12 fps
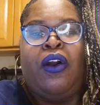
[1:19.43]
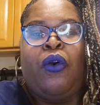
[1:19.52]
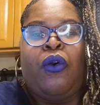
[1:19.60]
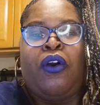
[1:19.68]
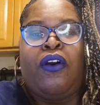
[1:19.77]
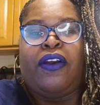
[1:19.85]

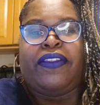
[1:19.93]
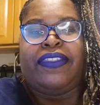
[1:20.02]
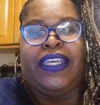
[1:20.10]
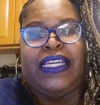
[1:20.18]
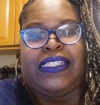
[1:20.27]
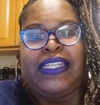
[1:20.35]
or
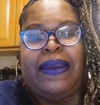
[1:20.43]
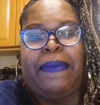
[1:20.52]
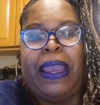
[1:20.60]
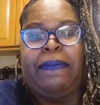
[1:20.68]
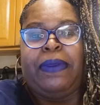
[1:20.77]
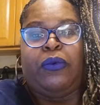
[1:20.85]
things that
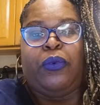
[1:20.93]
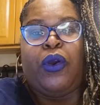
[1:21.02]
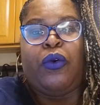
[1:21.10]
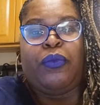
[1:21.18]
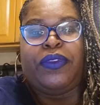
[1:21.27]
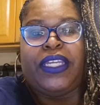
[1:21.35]
might be
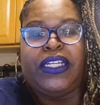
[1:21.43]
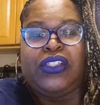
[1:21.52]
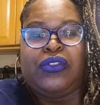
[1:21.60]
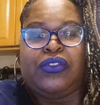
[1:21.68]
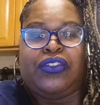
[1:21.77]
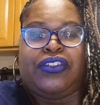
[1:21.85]
wrong with their
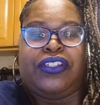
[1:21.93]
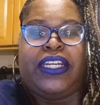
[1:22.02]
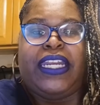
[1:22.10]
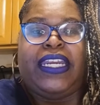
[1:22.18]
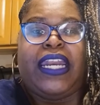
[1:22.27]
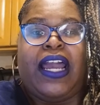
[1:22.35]
children and
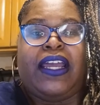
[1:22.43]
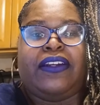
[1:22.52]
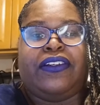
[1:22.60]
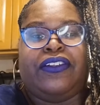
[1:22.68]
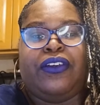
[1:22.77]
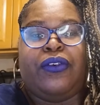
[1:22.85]
they not
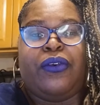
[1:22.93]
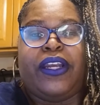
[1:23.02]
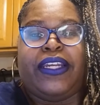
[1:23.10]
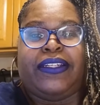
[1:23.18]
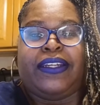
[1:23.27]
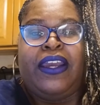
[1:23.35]

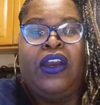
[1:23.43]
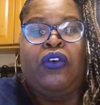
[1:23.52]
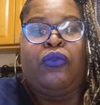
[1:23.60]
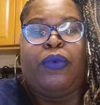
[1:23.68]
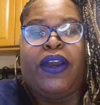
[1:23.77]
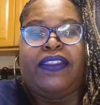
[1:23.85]
knowing
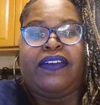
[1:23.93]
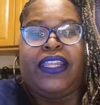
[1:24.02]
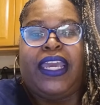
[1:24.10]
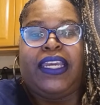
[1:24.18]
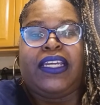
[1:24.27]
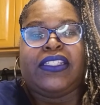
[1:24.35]
whether
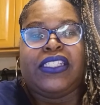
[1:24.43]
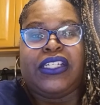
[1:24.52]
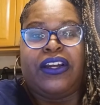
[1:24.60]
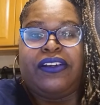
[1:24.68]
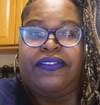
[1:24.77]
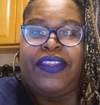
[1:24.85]
they
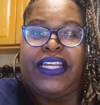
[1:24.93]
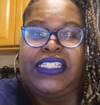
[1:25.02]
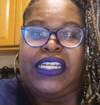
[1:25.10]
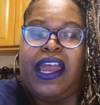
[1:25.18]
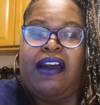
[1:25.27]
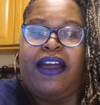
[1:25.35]
concerned if their
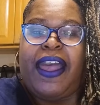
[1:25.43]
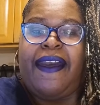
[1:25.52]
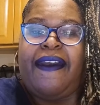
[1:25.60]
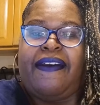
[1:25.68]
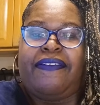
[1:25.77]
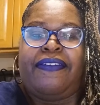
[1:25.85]
child
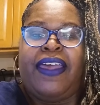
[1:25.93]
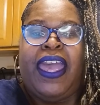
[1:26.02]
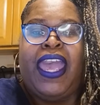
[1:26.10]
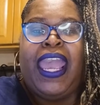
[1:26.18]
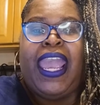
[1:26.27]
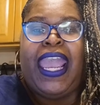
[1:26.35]
have
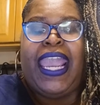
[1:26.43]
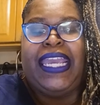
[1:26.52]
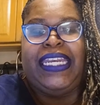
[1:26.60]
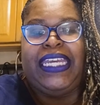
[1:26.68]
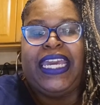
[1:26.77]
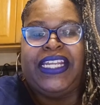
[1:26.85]

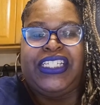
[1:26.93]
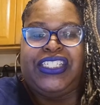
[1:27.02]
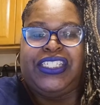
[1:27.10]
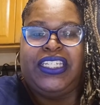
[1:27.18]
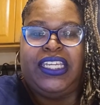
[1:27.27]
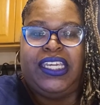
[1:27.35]

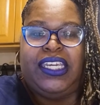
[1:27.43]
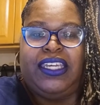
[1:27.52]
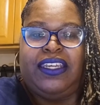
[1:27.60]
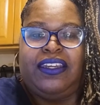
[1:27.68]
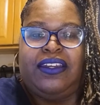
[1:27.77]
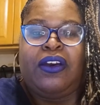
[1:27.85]

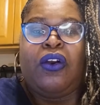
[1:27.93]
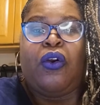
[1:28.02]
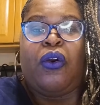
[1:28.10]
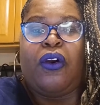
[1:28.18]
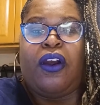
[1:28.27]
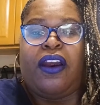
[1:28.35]
ADHD
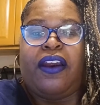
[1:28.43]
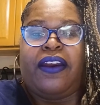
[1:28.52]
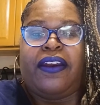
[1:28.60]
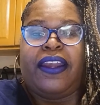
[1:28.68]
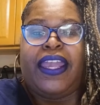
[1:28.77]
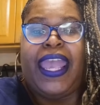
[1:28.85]

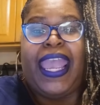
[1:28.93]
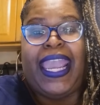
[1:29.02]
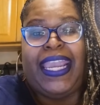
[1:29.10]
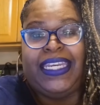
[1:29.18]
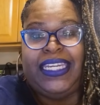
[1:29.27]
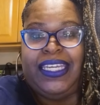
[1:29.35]
or
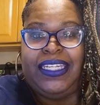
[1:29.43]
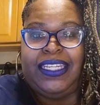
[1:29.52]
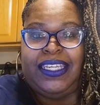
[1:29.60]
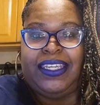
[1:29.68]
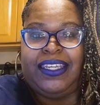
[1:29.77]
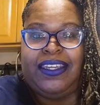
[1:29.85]

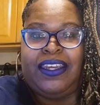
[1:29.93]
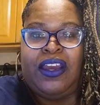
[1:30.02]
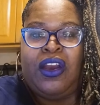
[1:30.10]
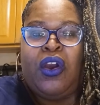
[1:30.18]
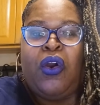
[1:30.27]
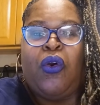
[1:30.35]
ADD,
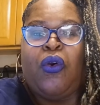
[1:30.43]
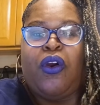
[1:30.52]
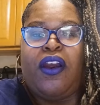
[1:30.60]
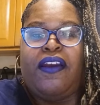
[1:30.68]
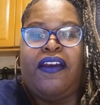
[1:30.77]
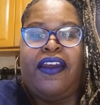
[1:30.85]

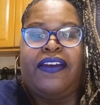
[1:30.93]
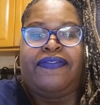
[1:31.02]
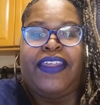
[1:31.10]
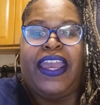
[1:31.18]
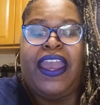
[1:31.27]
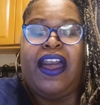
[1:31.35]
or if
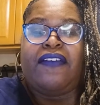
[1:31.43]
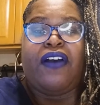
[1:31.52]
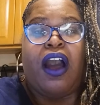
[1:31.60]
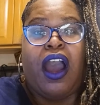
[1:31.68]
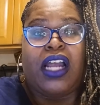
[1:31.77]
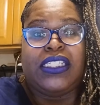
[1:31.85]
they have
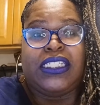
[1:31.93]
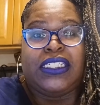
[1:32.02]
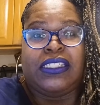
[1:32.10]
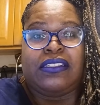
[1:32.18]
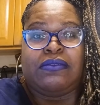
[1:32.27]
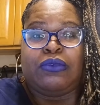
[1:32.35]

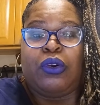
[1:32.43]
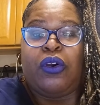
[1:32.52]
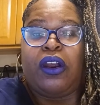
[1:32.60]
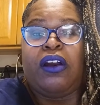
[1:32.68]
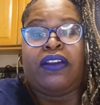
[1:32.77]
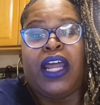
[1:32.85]
autism
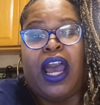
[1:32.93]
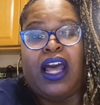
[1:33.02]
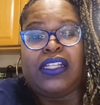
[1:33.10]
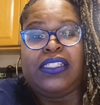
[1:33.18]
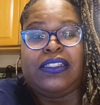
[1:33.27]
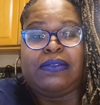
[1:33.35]
or on the
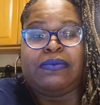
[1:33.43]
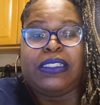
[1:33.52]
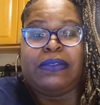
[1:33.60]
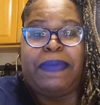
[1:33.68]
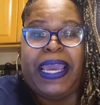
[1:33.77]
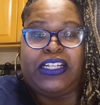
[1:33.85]
autism
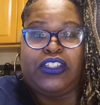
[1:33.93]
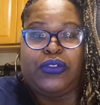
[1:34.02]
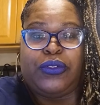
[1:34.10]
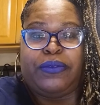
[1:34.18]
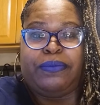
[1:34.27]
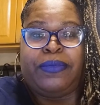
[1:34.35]

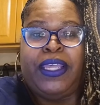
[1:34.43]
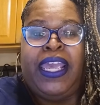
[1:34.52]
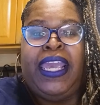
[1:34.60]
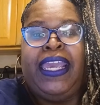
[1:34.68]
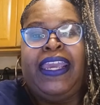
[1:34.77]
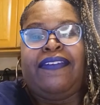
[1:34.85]
spectrum,
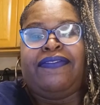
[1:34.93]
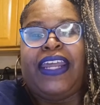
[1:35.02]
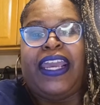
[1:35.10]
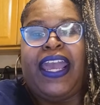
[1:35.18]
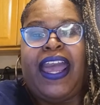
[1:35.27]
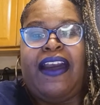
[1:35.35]
if
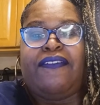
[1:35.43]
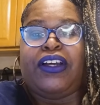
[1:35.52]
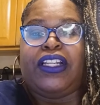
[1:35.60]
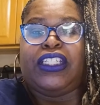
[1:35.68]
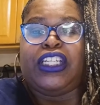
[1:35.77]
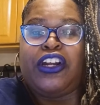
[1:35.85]
they have
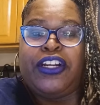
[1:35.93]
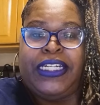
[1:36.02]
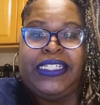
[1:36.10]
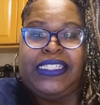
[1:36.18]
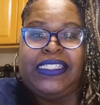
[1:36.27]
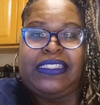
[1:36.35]
a
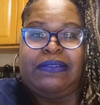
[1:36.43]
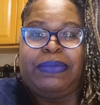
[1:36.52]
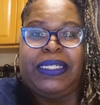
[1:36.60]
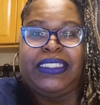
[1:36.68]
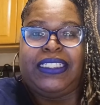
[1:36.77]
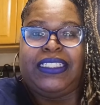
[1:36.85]
learning
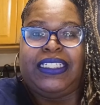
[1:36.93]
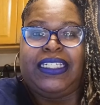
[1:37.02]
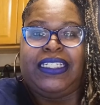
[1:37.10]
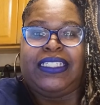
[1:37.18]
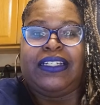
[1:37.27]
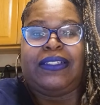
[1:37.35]

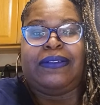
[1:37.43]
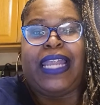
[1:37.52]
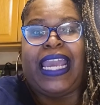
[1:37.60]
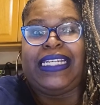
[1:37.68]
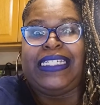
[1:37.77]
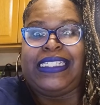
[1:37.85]
disability
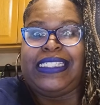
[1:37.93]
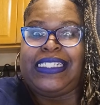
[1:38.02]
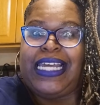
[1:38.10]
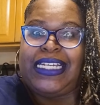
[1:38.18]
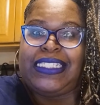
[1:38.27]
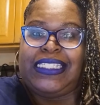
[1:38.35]
like
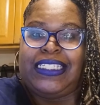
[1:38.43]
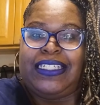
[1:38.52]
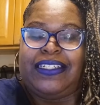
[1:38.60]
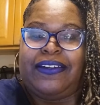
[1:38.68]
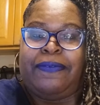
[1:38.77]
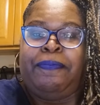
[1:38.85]

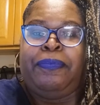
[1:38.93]
dyslexia,